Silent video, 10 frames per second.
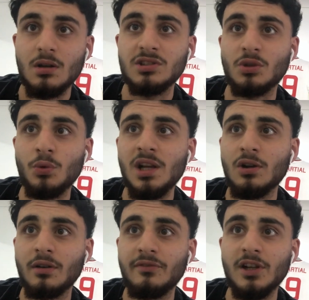It's a really
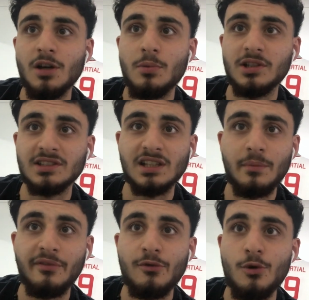long video, bro, as I said
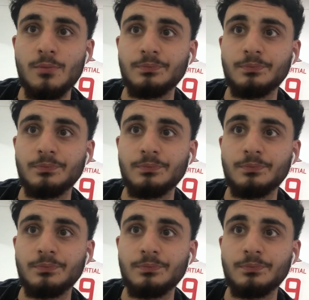before.